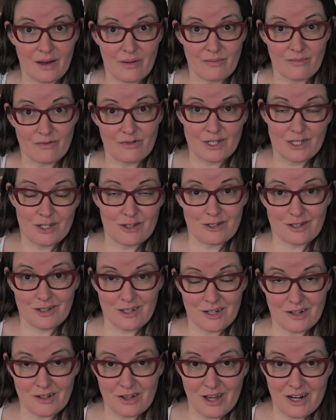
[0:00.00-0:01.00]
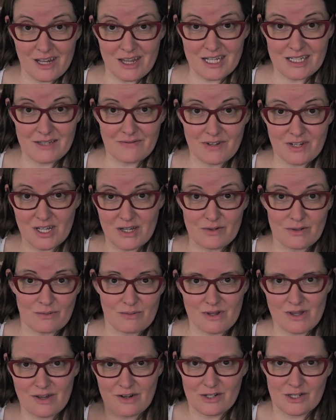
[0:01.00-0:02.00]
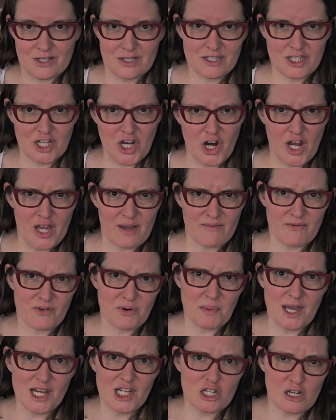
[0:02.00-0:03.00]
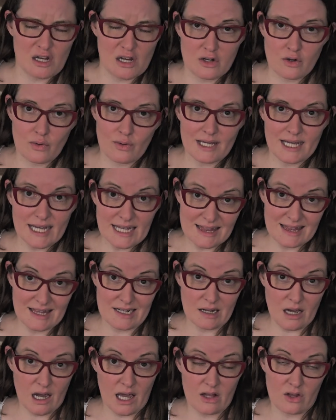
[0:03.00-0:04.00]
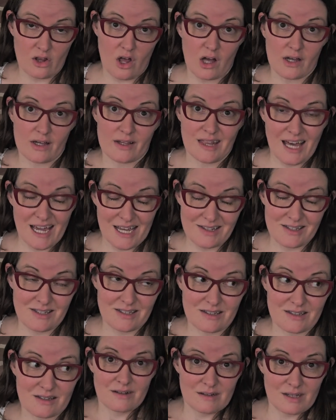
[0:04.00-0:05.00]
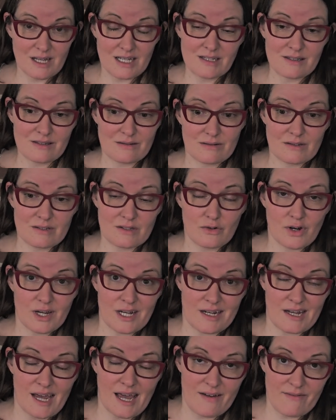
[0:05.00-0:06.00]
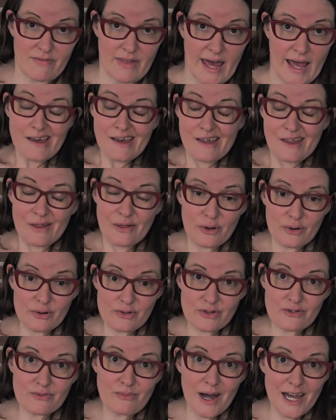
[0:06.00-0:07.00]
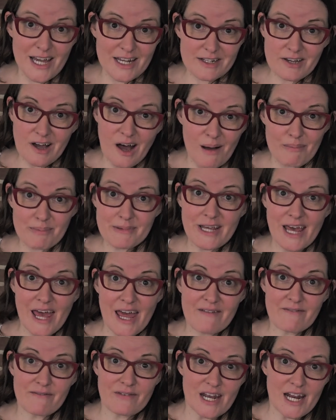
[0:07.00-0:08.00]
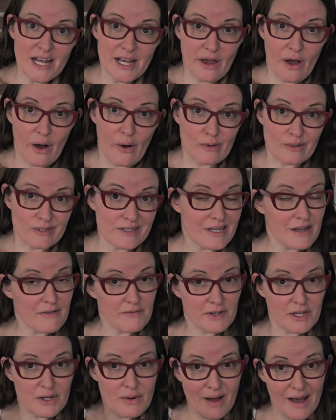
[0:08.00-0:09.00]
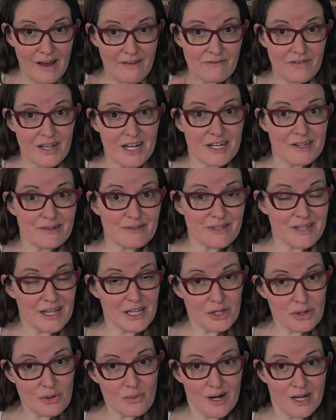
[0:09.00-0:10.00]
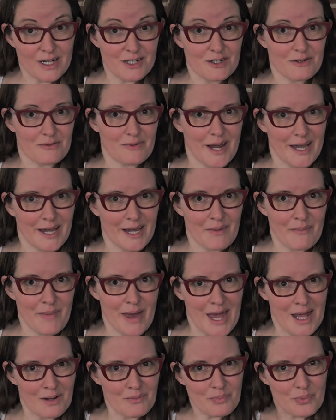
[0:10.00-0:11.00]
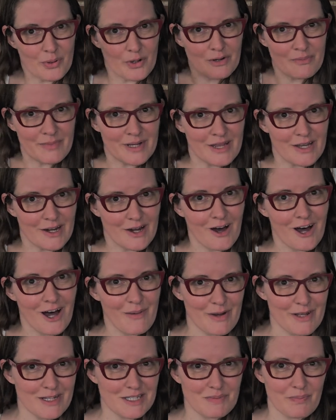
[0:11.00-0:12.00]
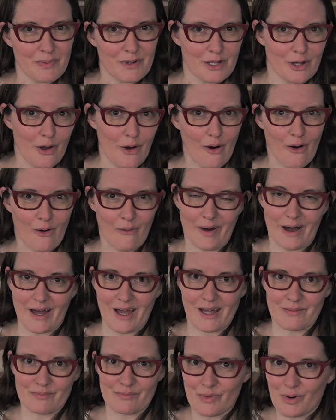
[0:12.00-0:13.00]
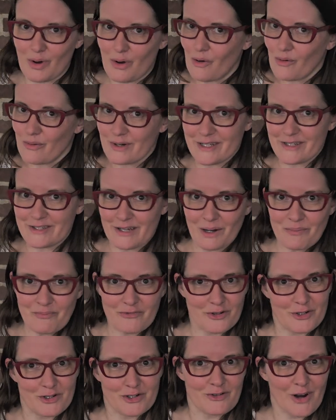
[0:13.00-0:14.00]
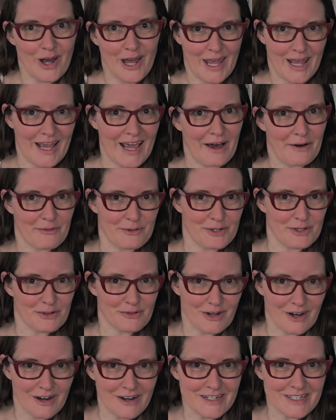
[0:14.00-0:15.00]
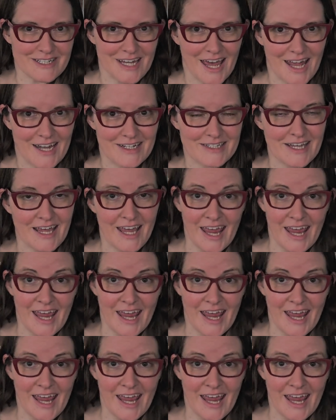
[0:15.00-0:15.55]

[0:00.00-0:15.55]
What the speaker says: which in a lot of these videos where they're just sharing information, you don't get the dialogue. That's it's great to have that. Those are my top 10 videos. If you have videos that you want to recommend, put them in the comments below. I'm always up for trying out new content.